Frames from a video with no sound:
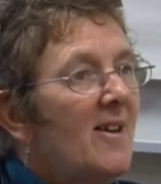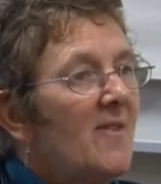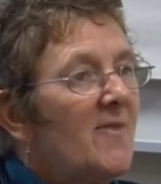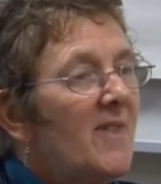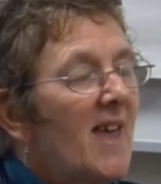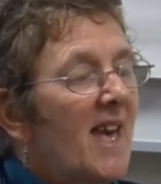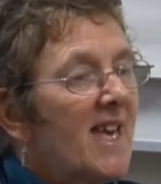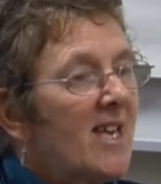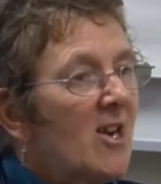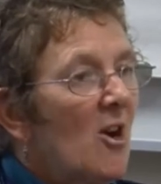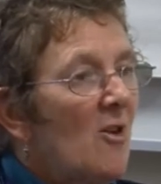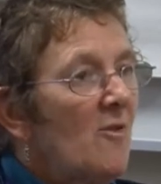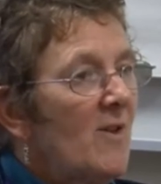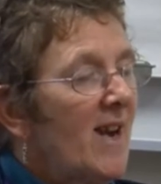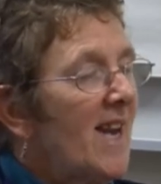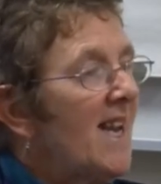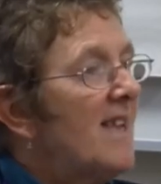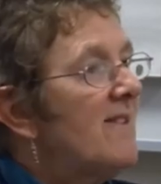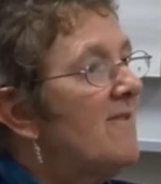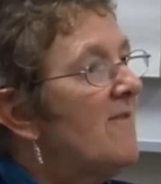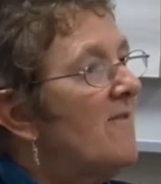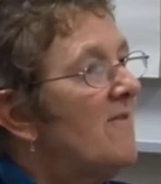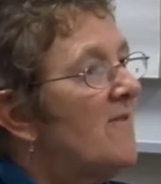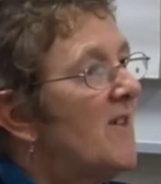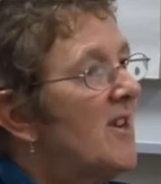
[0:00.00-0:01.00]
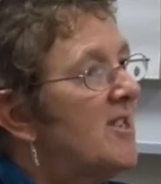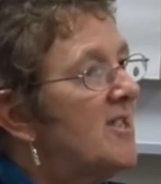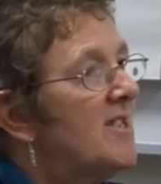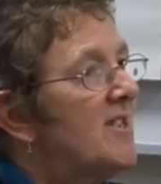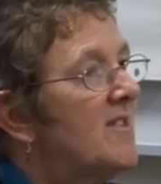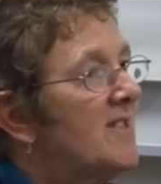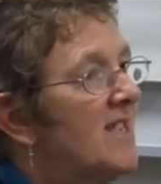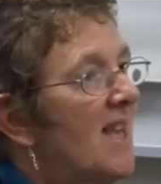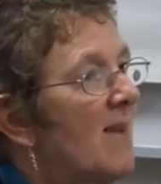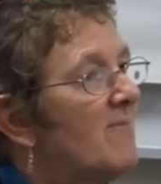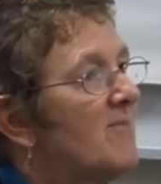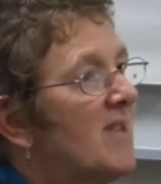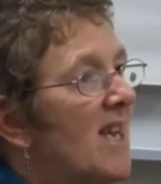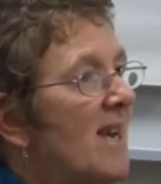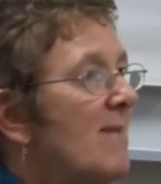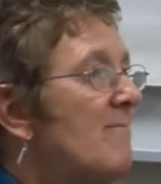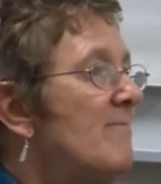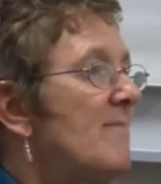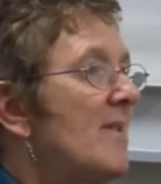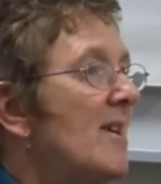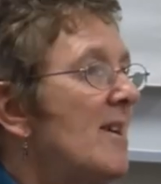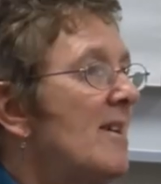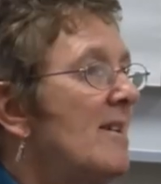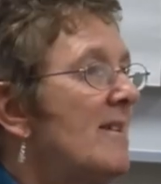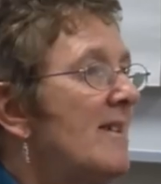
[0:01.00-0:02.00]
They go in 1st of
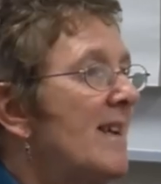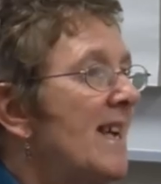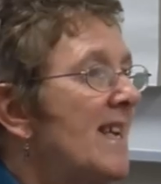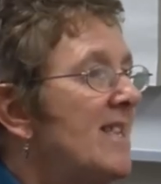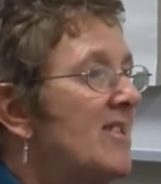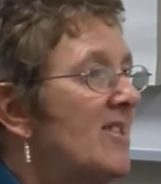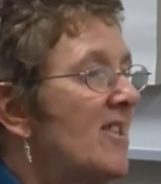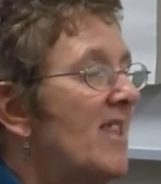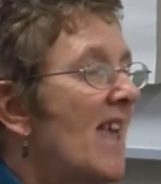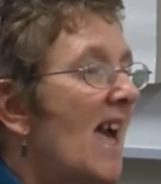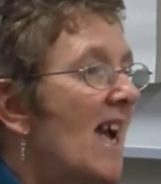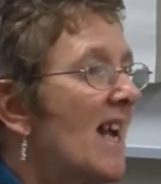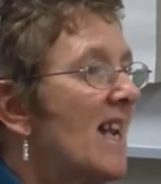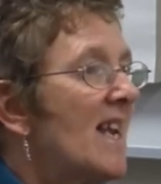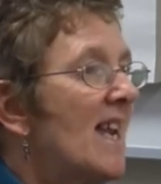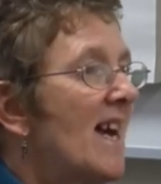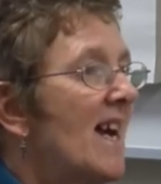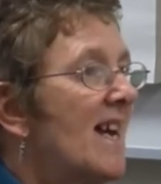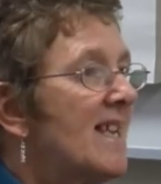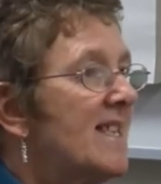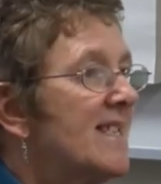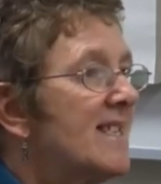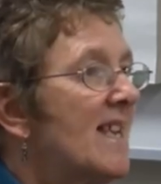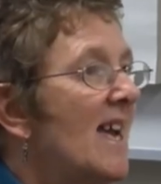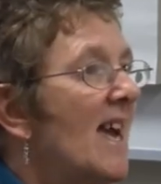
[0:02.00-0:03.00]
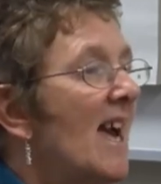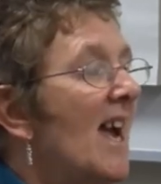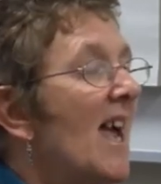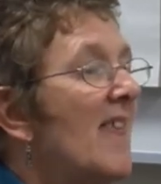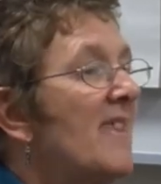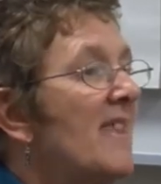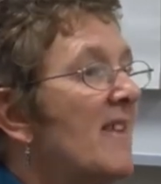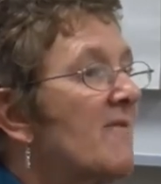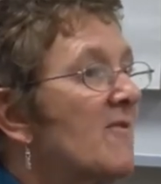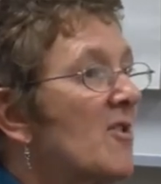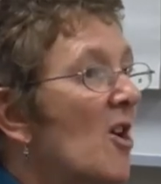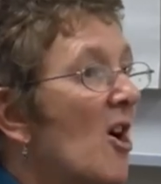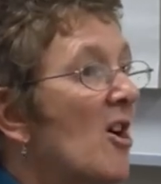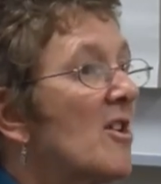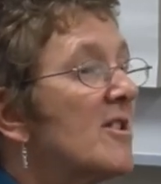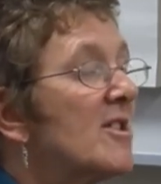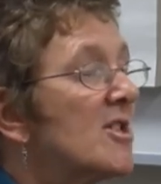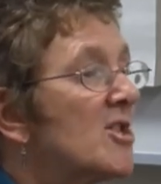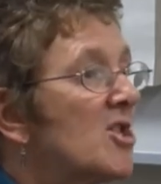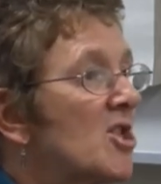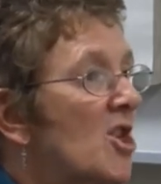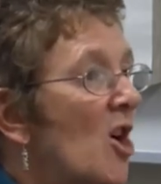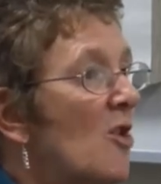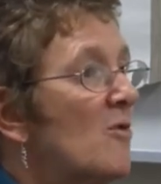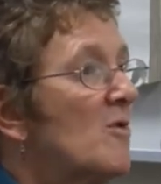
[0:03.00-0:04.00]
September into their class. They've got
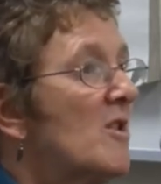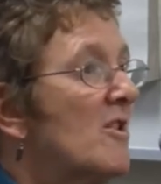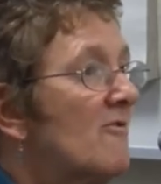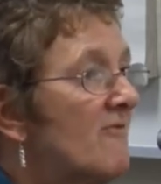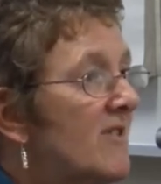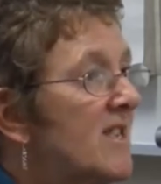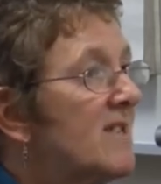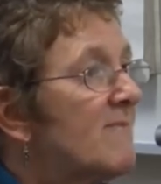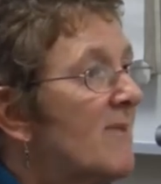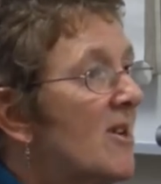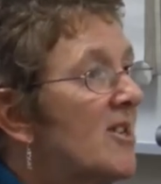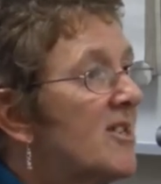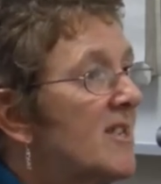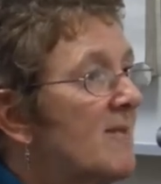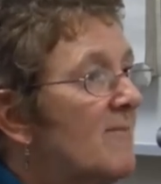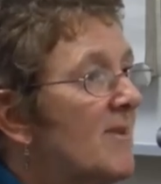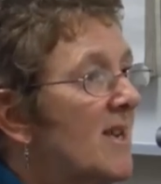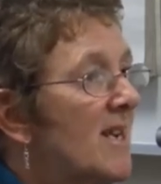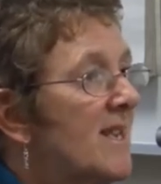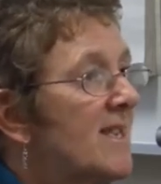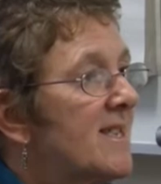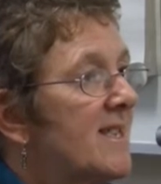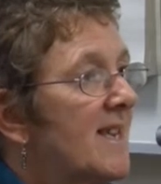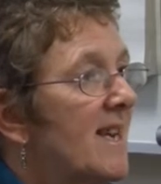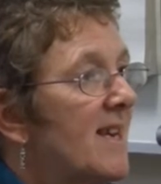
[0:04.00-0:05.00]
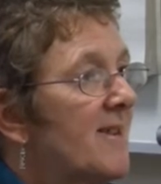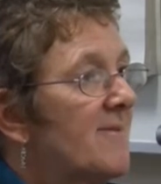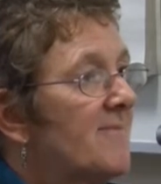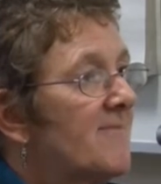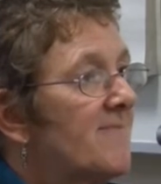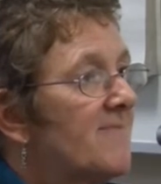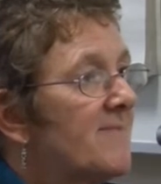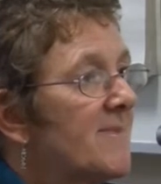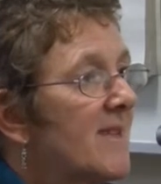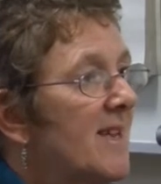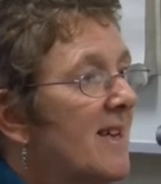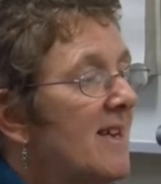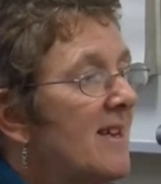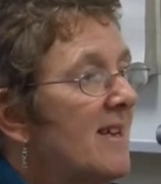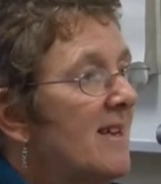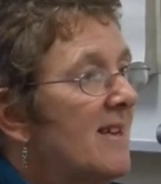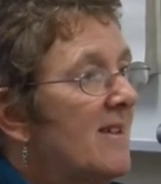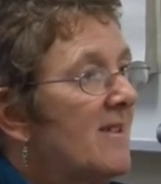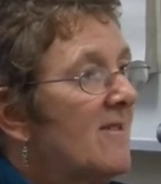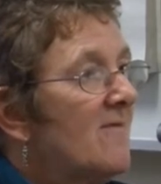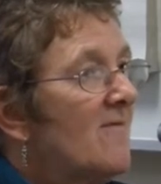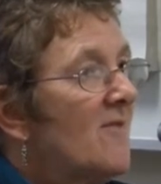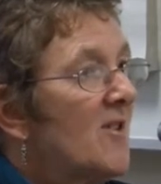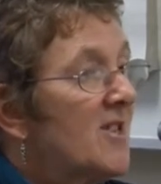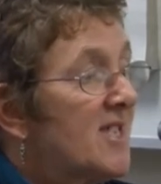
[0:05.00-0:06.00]
total responsibility
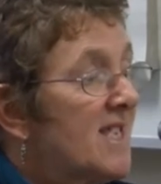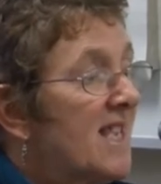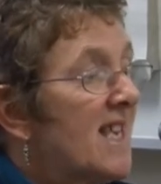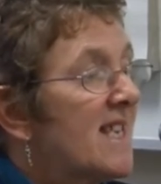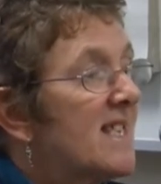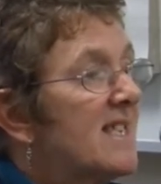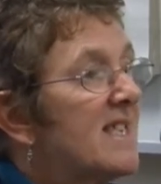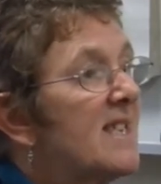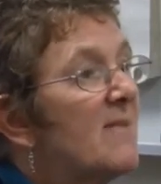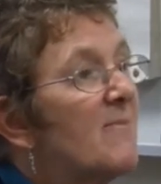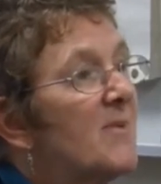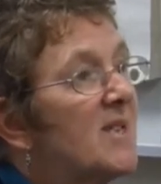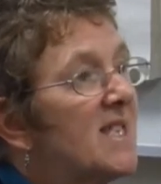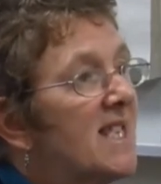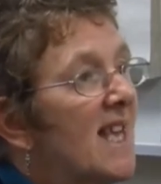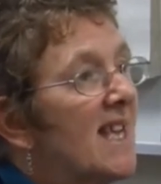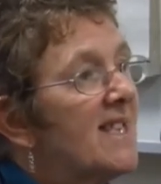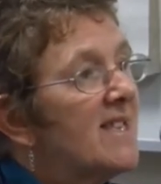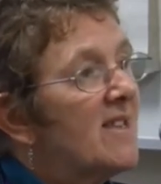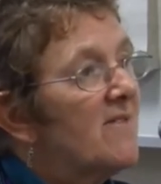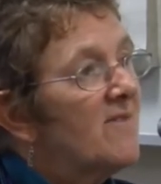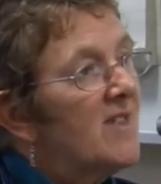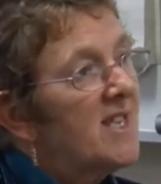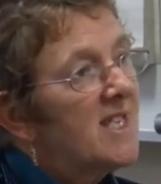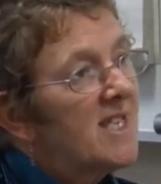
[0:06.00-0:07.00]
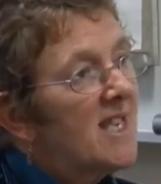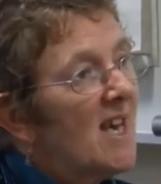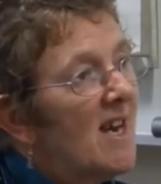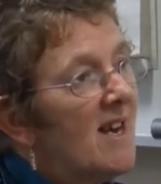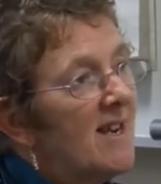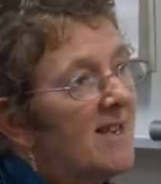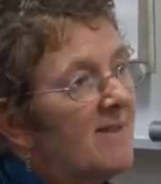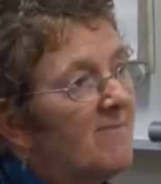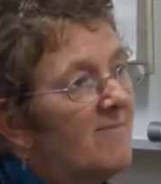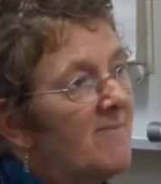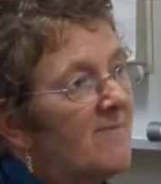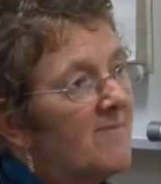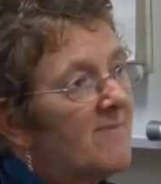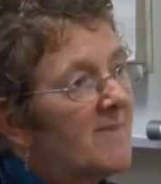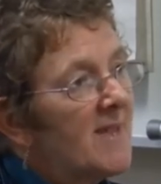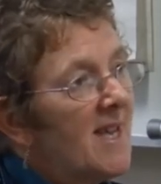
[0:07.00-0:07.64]
for 60% of the time.